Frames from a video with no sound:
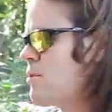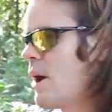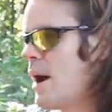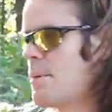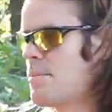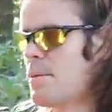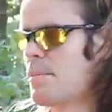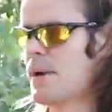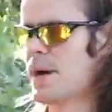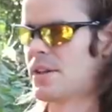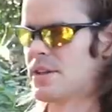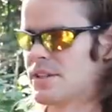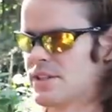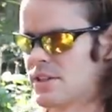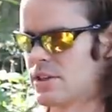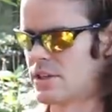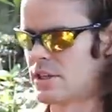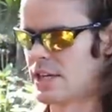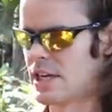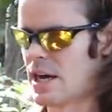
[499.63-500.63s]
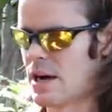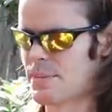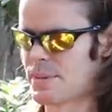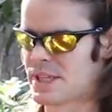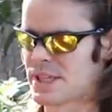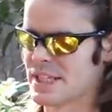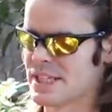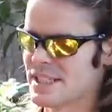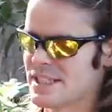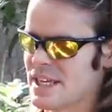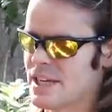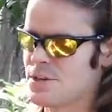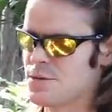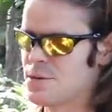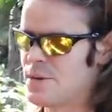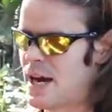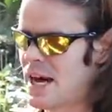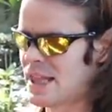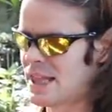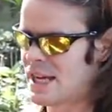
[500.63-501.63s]
gripe about this ergonomically is I
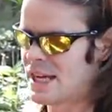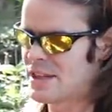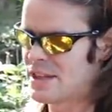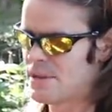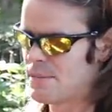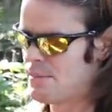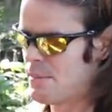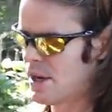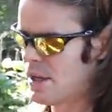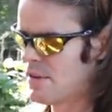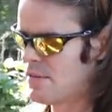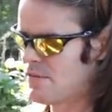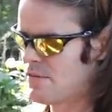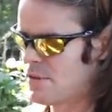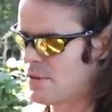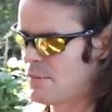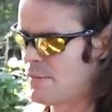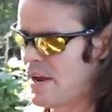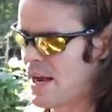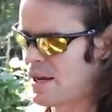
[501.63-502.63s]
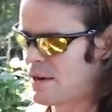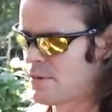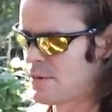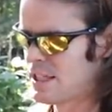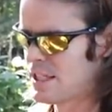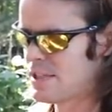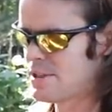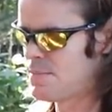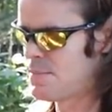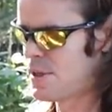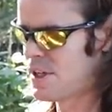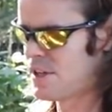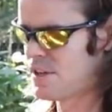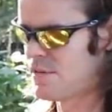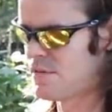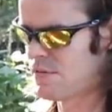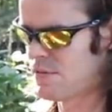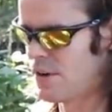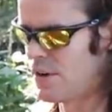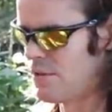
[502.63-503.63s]
do not like the button for the mag release being
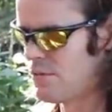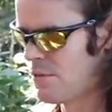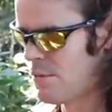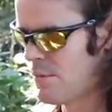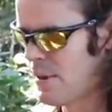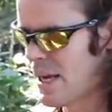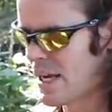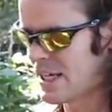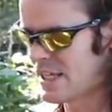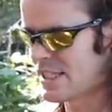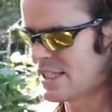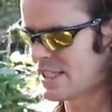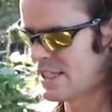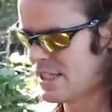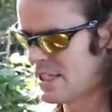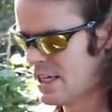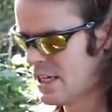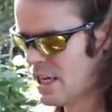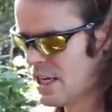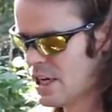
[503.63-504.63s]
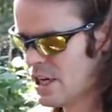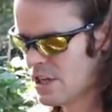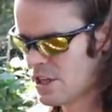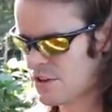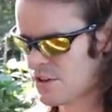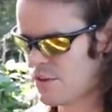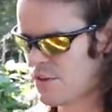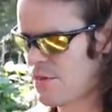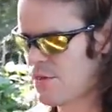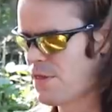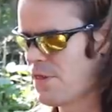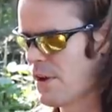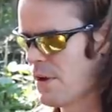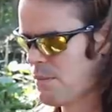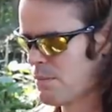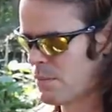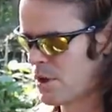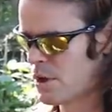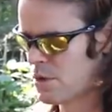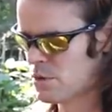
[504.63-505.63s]
in front of the magazine. Your
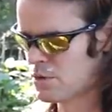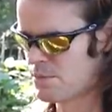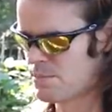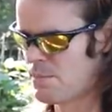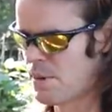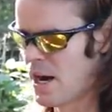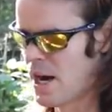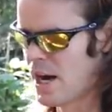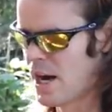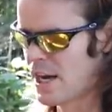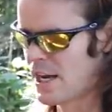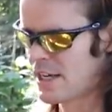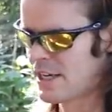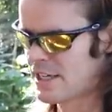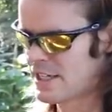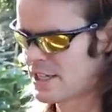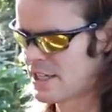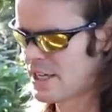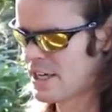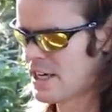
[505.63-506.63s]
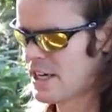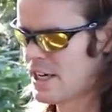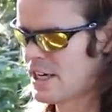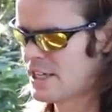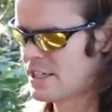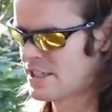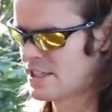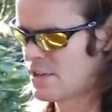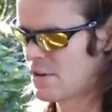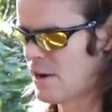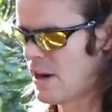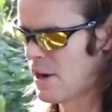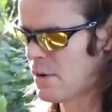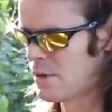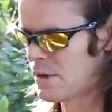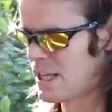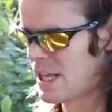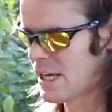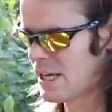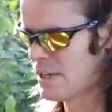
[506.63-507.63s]
thumb goes behind, and so I
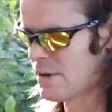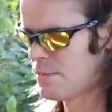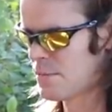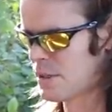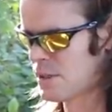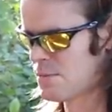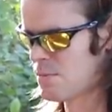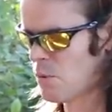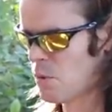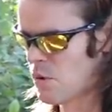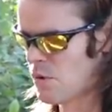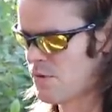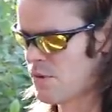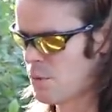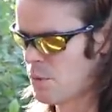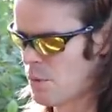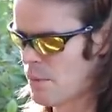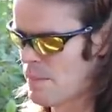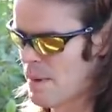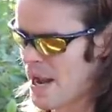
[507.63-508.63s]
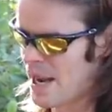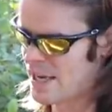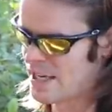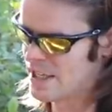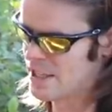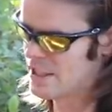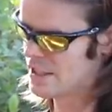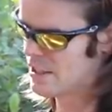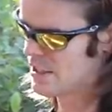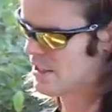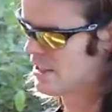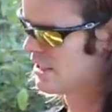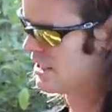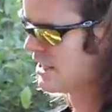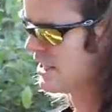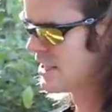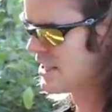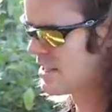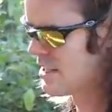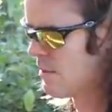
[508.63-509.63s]
would like it much more if it were back here
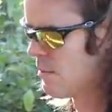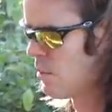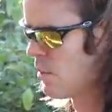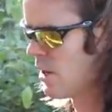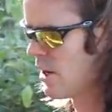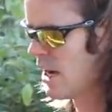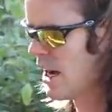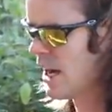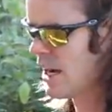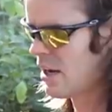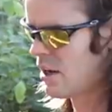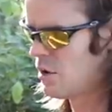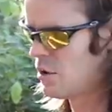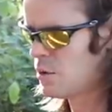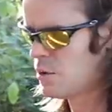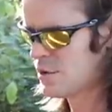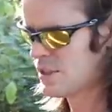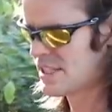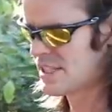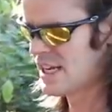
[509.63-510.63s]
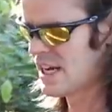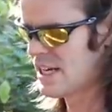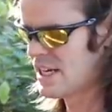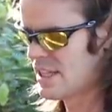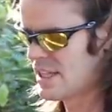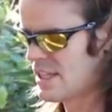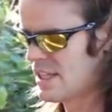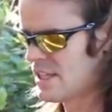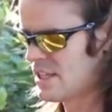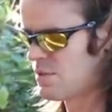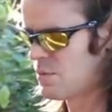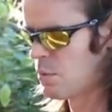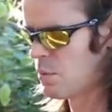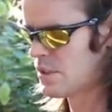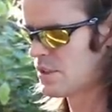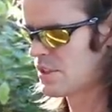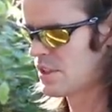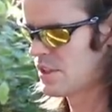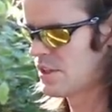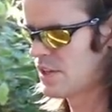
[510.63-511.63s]
somewhere. I don't know who decided that this
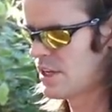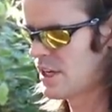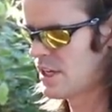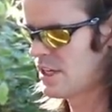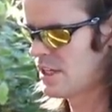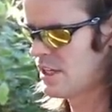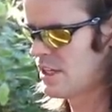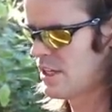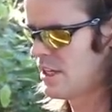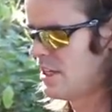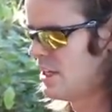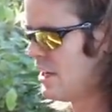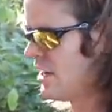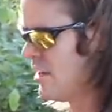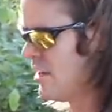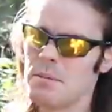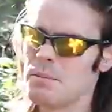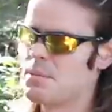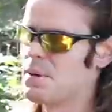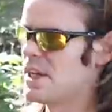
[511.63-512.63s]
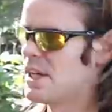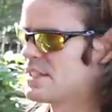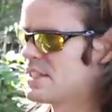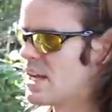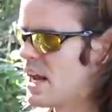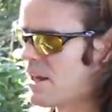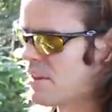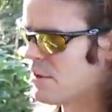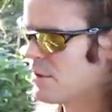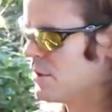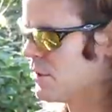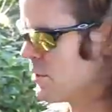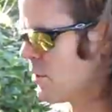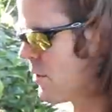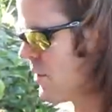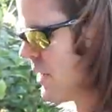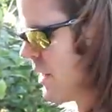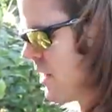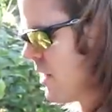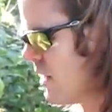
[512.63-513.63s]
was a good idea, but that's neither here
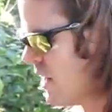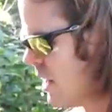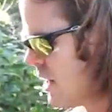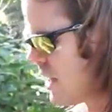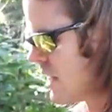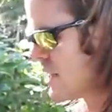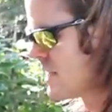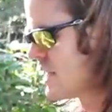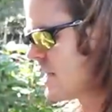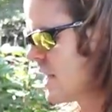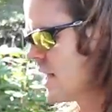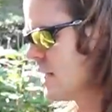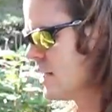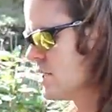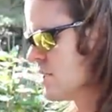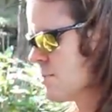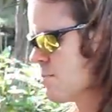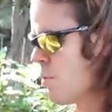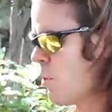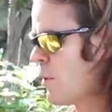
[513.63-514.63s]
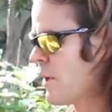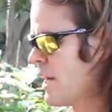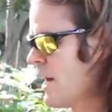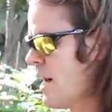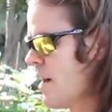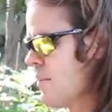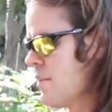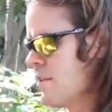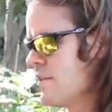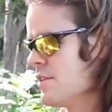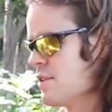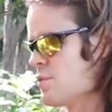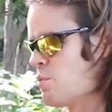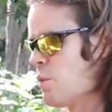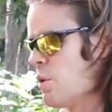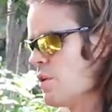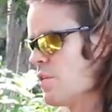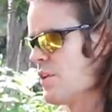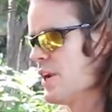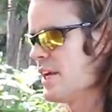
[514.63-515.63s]
nor there. Let's uh, just point out that this
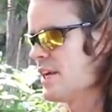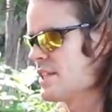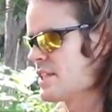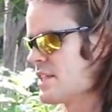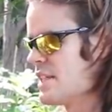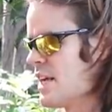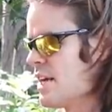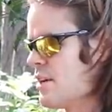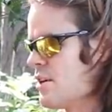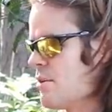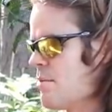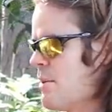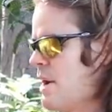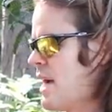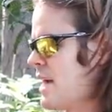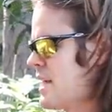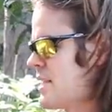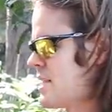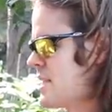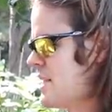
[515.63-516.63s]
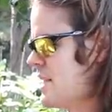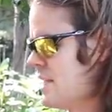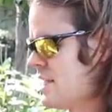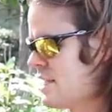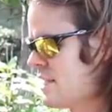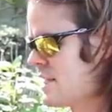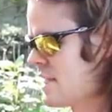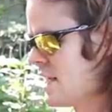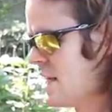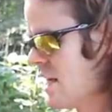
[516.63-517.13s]
will take standard magazines.